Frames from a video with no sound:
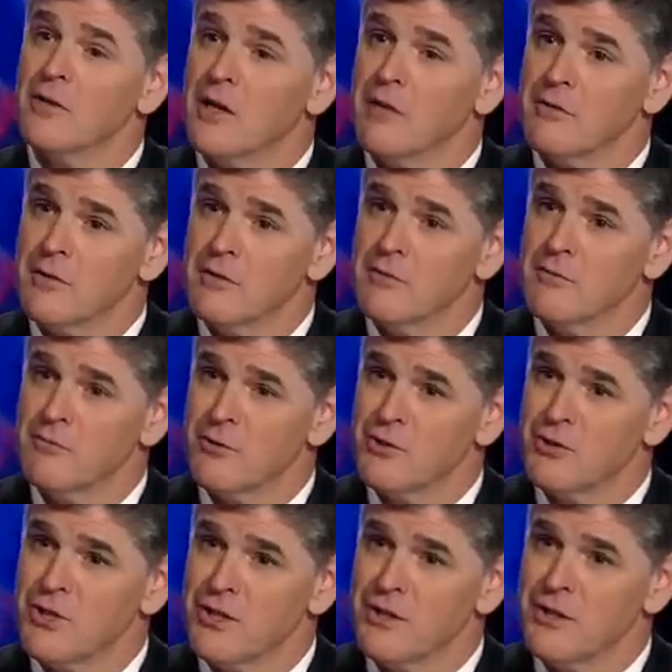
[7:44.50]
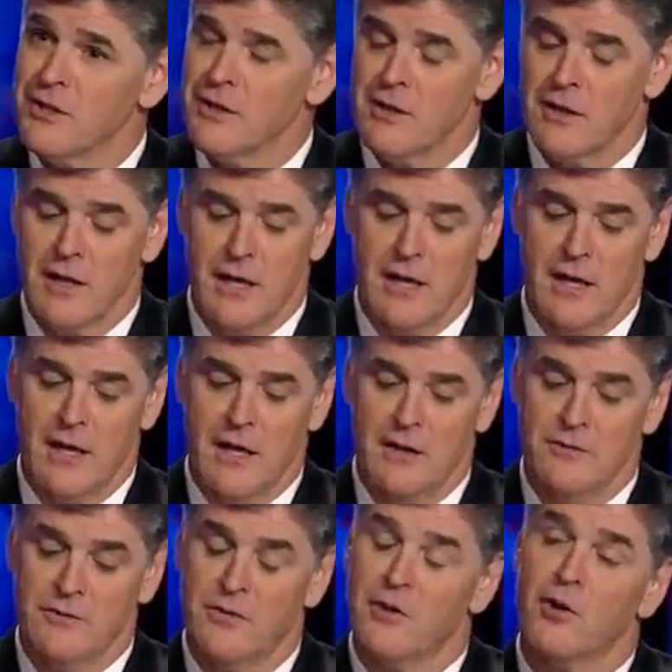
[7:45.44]
governor, Virginia,
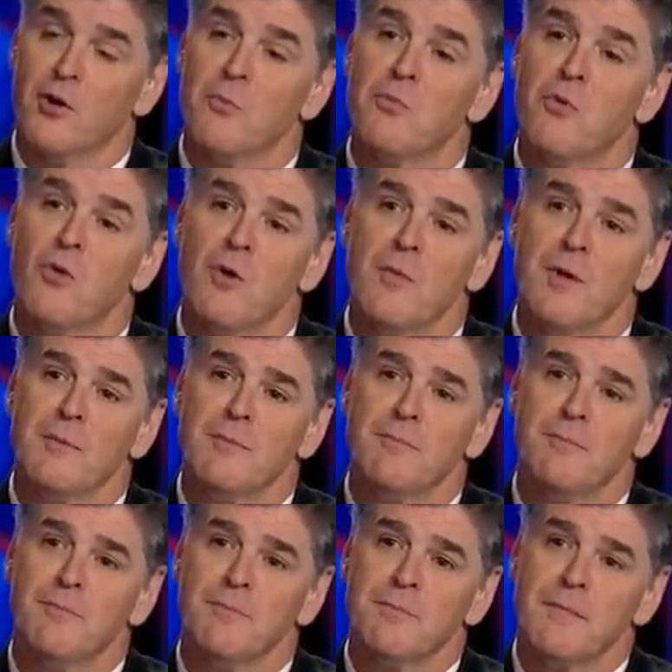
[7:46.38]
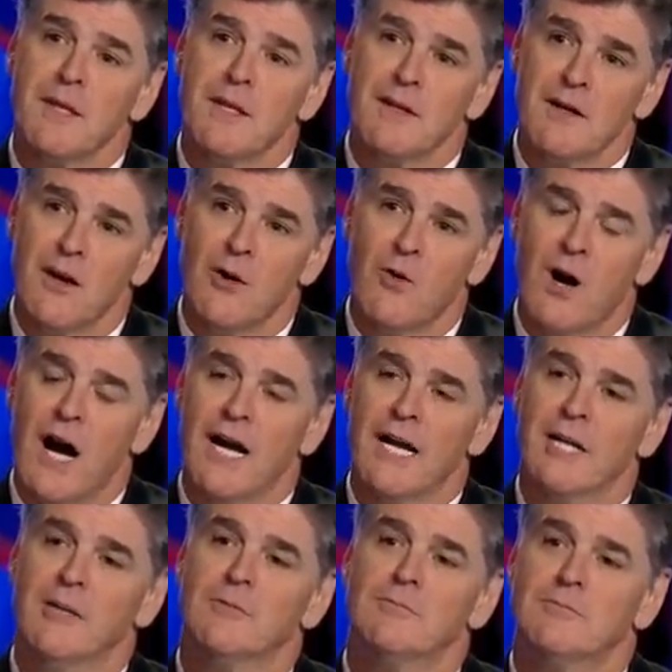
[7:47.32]
and Senator Portman, Ohio.